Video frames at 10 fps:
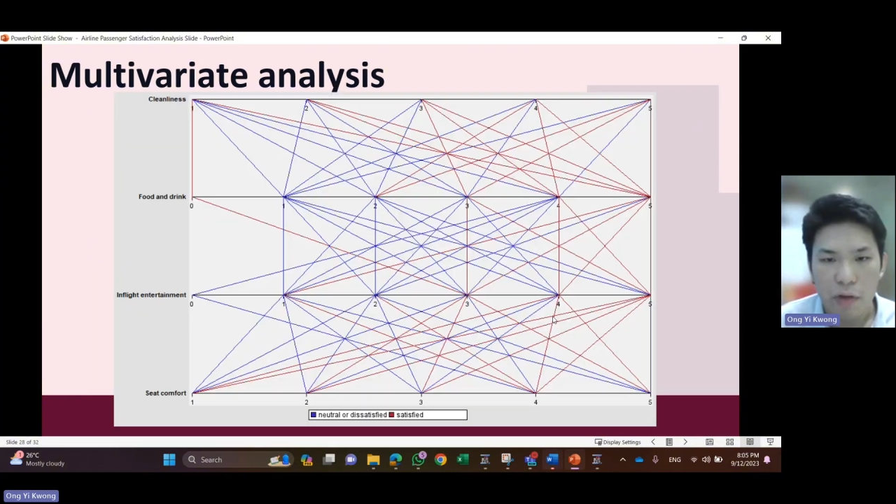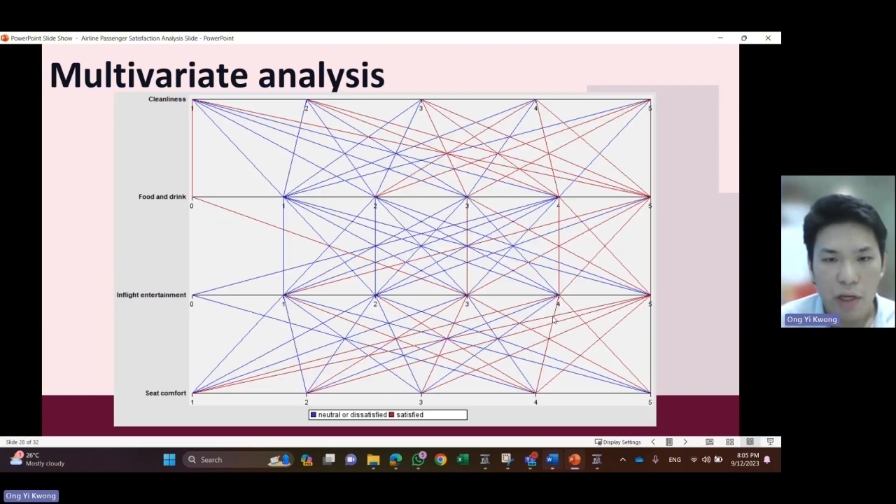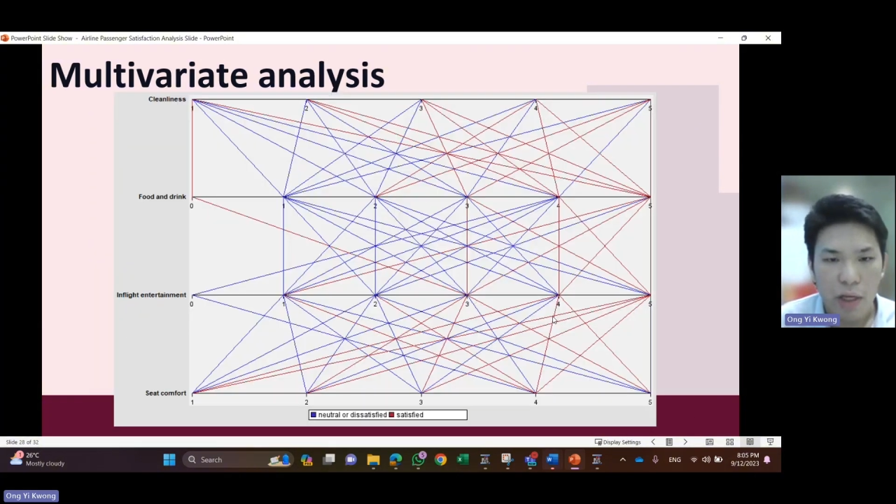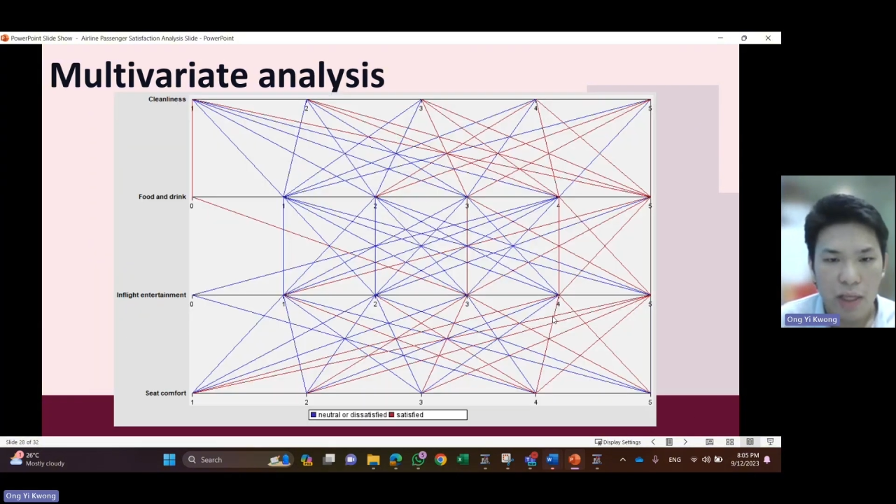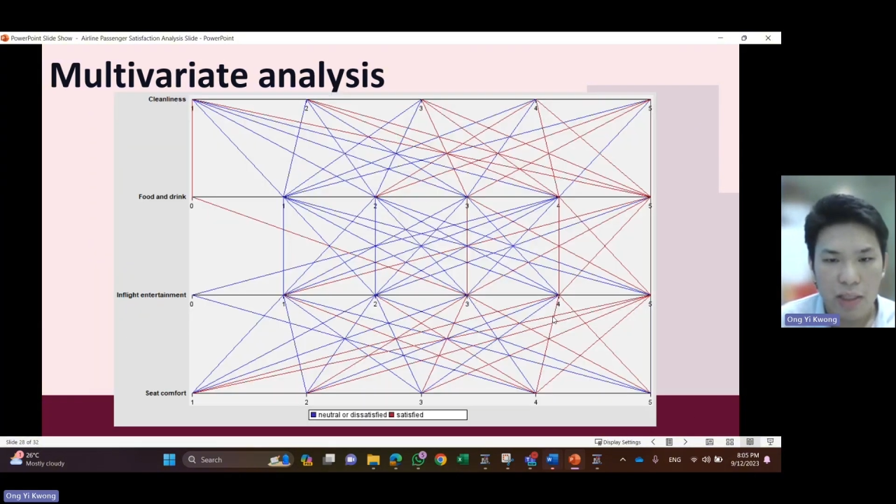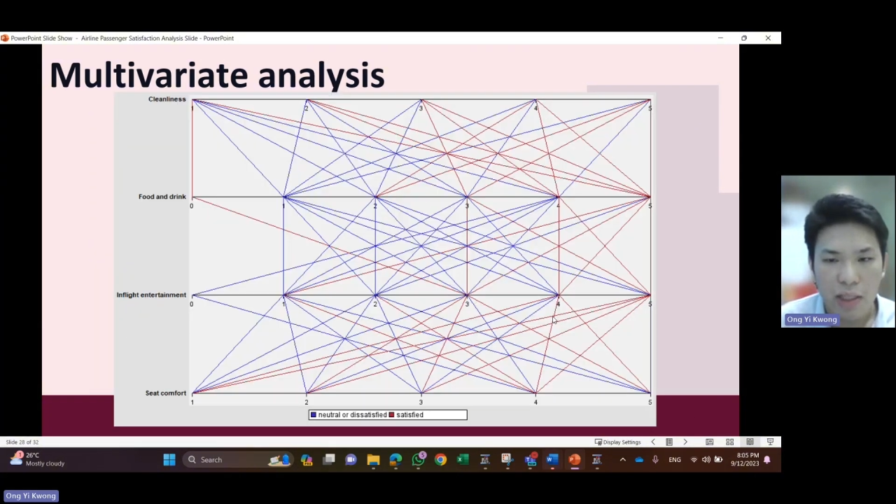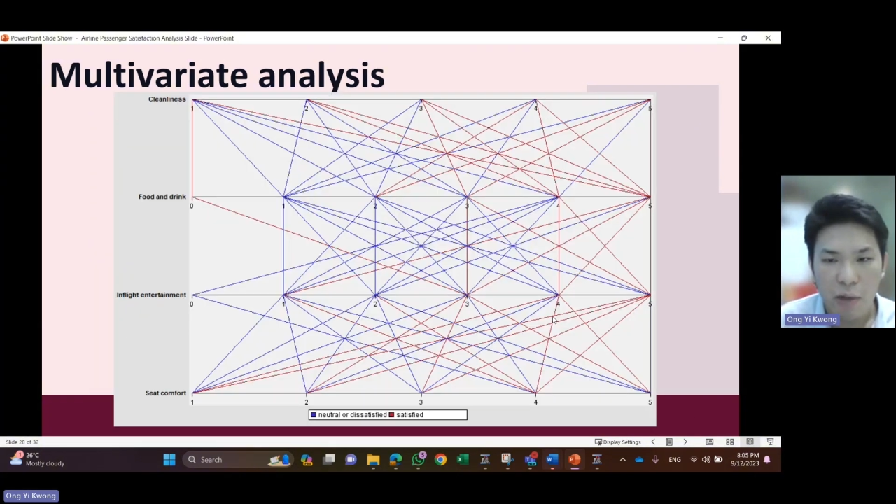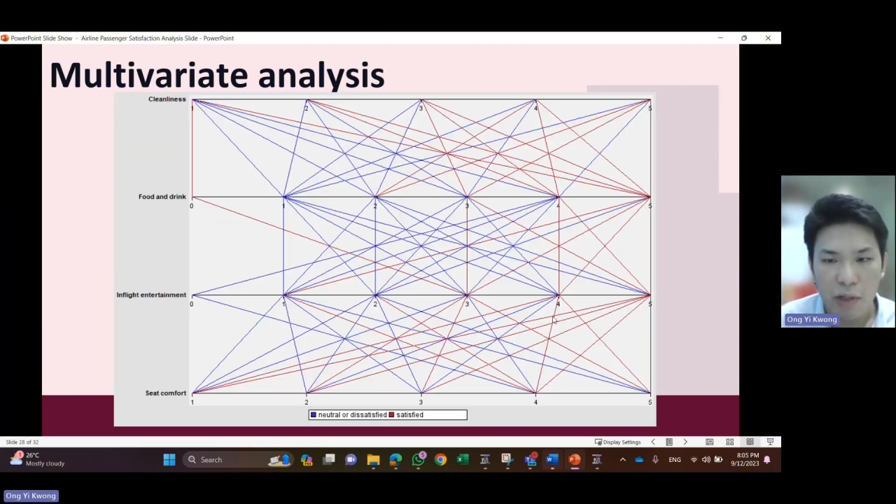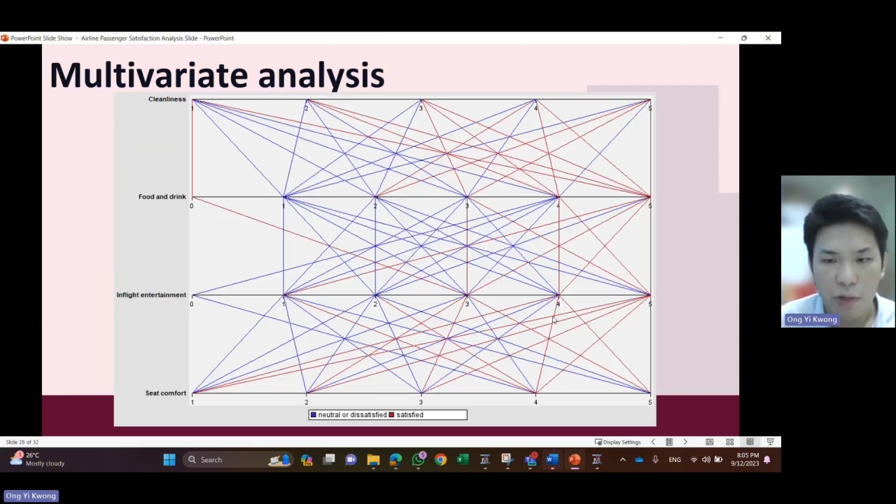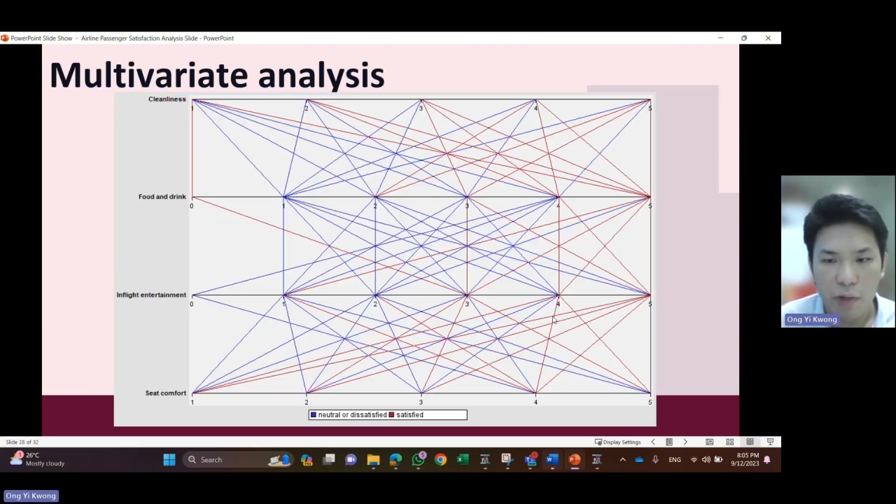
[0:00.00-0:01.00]
You can see that when
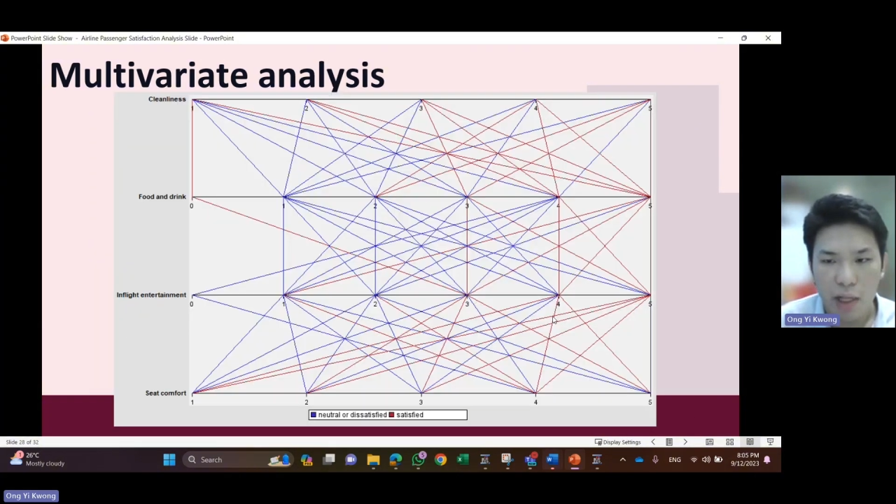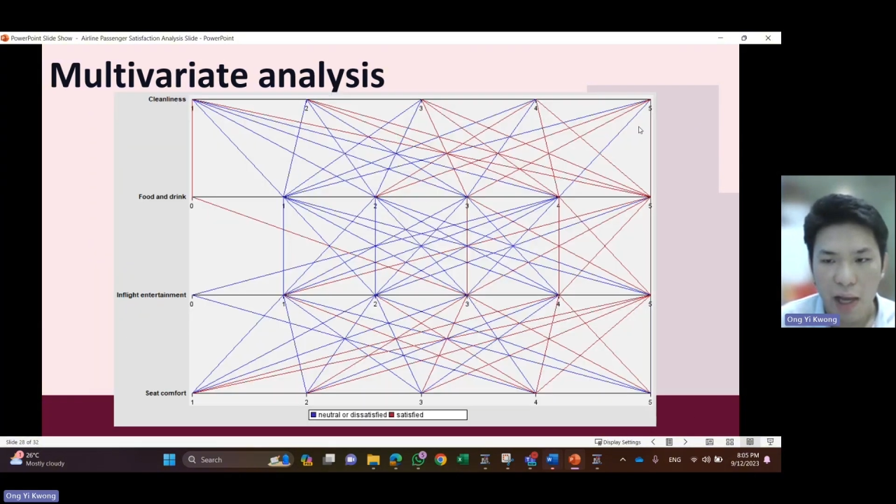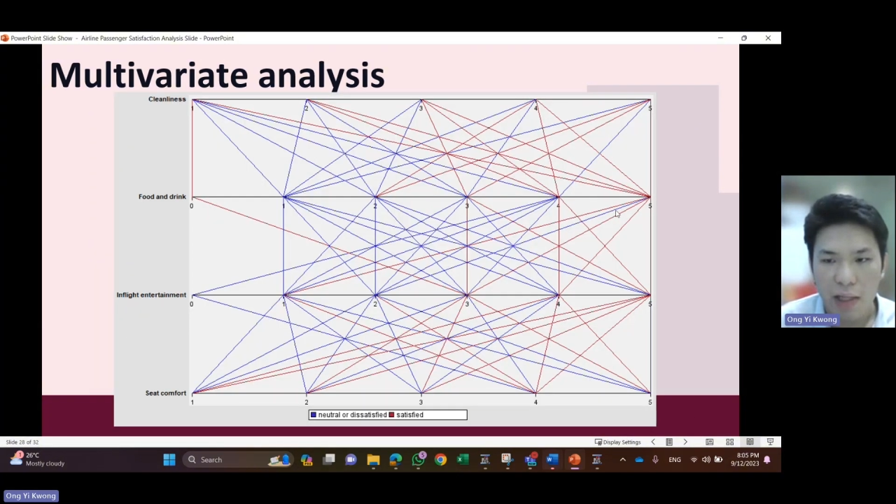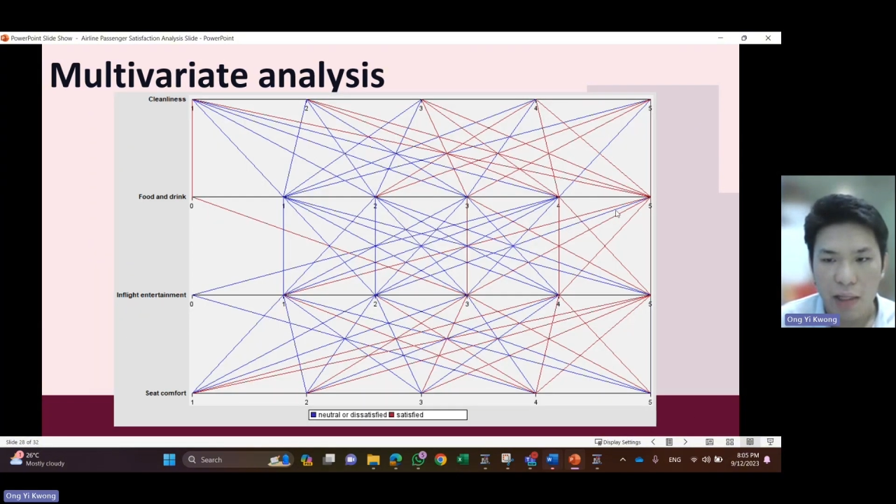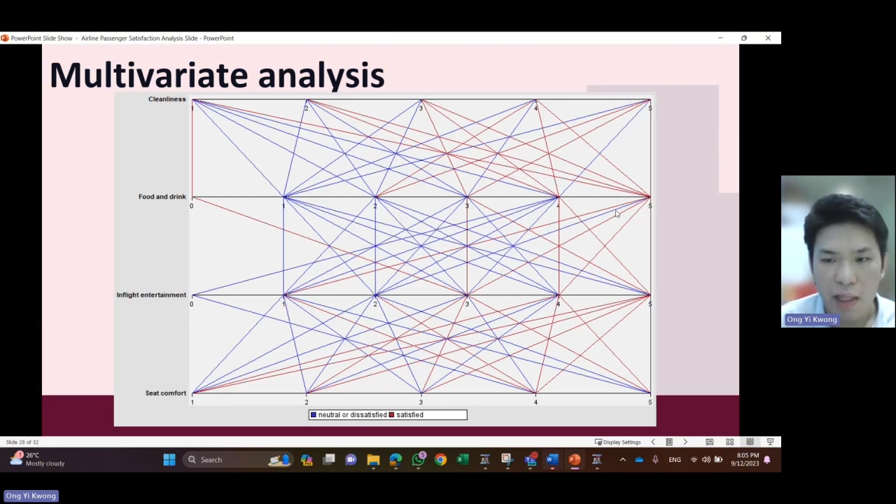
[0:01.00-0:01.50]
the rating get higher,